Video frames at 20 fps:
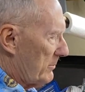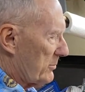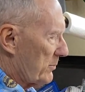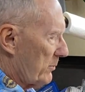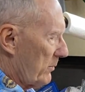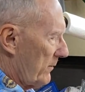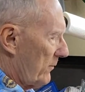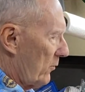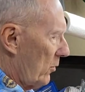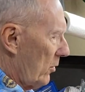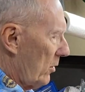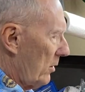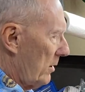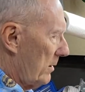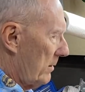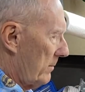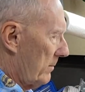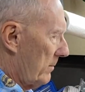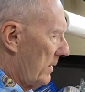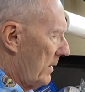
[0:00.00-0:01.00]
were for.
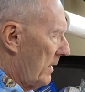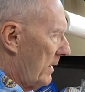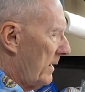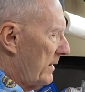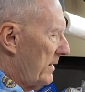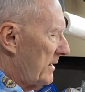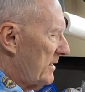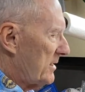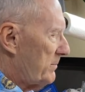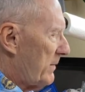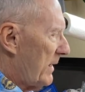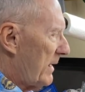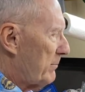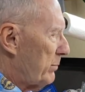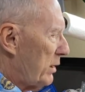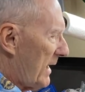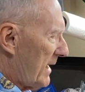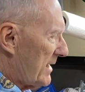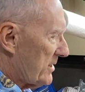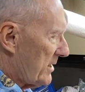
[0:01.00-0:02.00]
These big
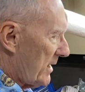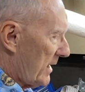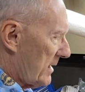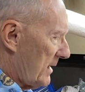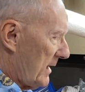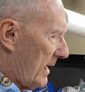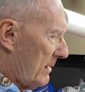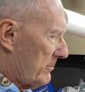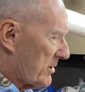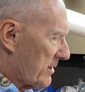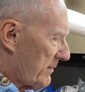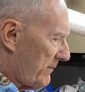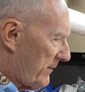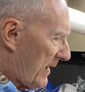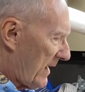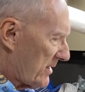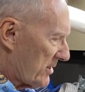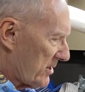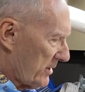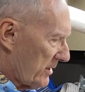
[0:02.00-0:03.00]
plastic clamps to
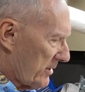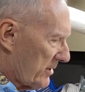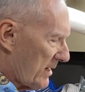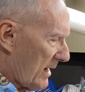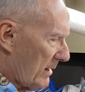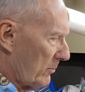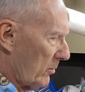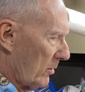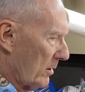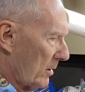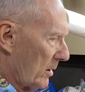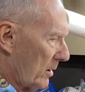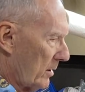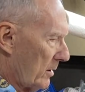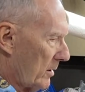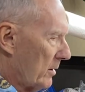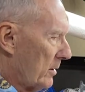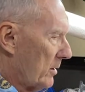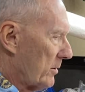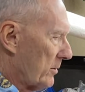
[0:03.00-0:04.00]
fasten the table
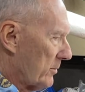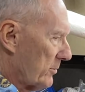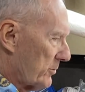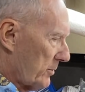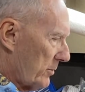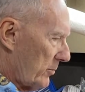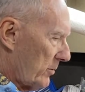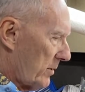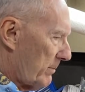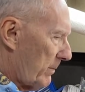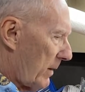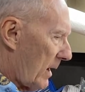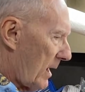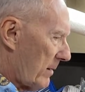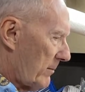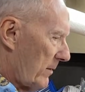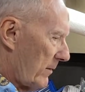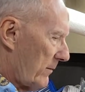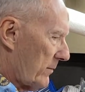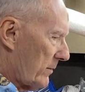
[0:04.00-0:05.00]
to the bottom
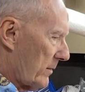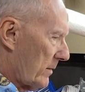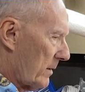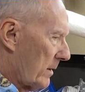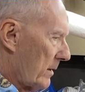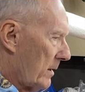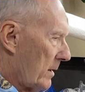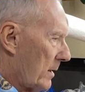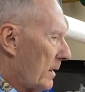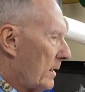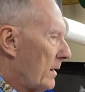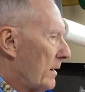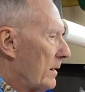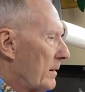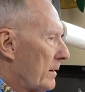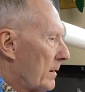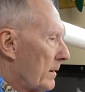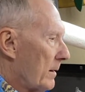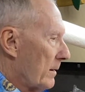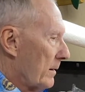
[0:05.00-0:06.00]
of
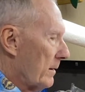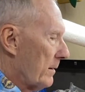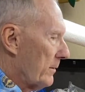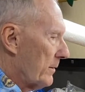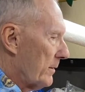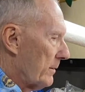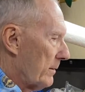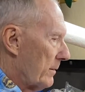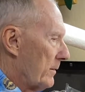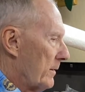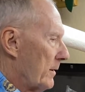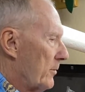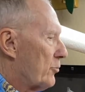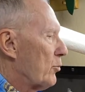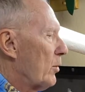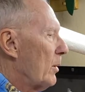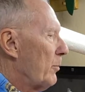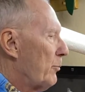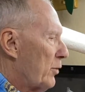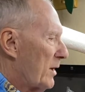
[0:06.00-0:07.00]
the drill
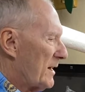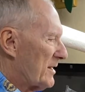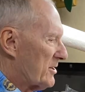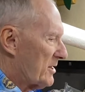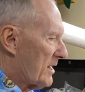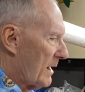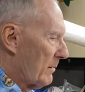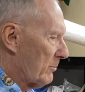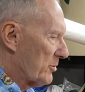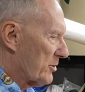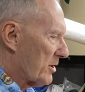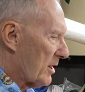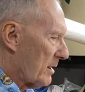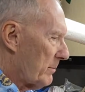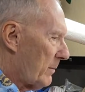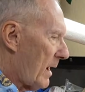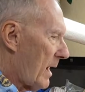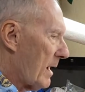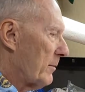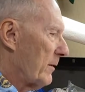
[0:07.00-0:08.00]
press table, to the
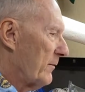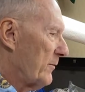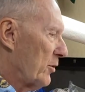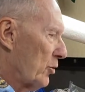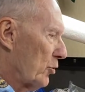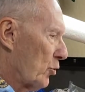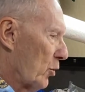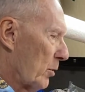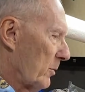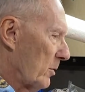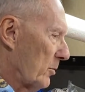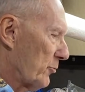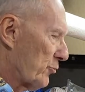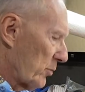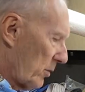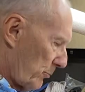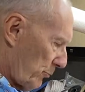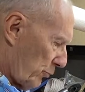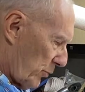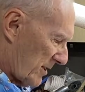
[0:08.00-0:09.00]
bottom of your normal drill
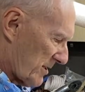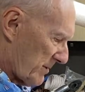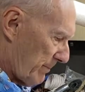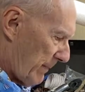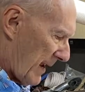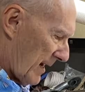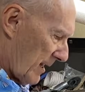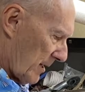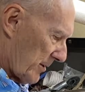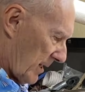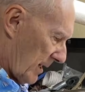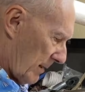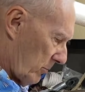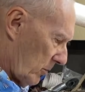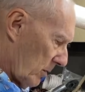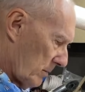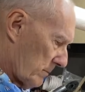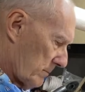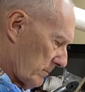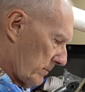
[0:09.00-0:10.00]
press metal
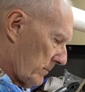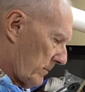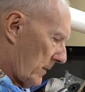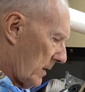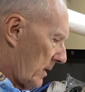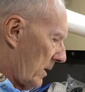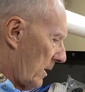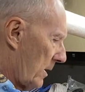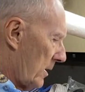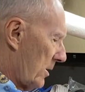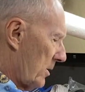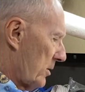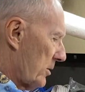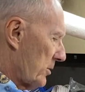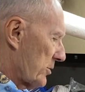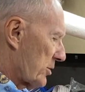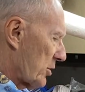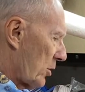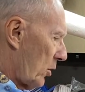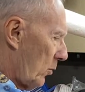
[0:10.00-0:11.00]
table.
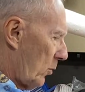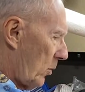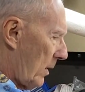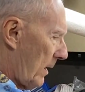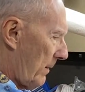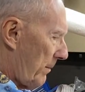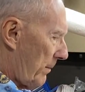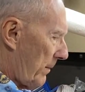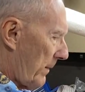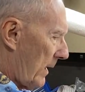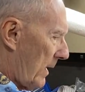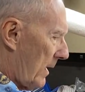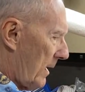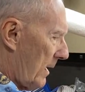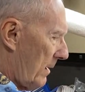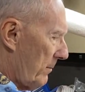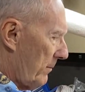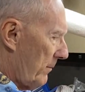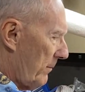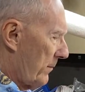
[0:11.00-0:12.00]
So
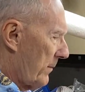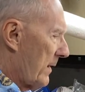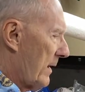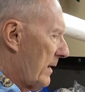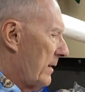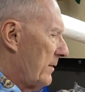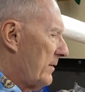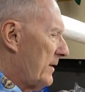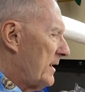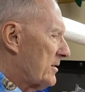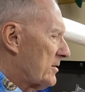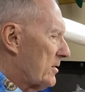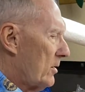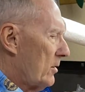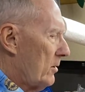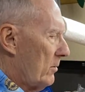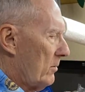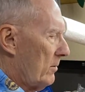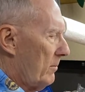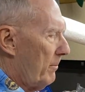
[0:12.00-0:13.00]
these
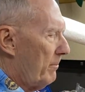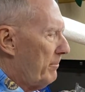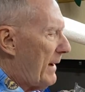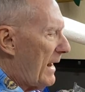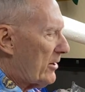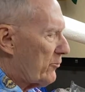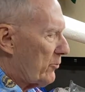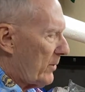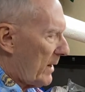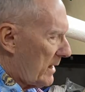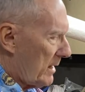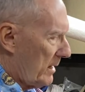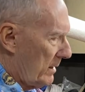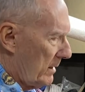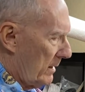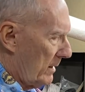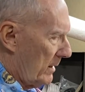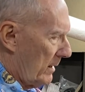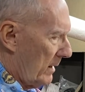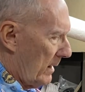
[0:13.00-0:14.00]
are metric,
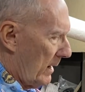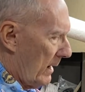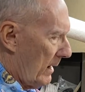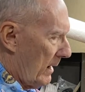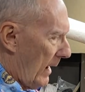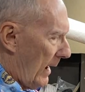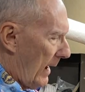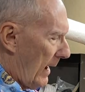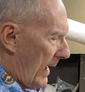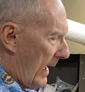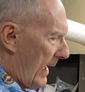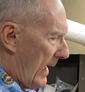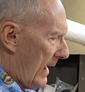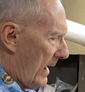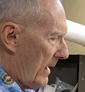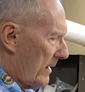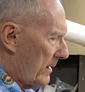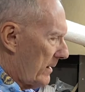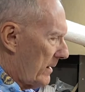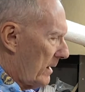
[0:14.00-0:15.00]

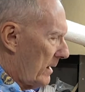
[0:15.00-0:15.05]
and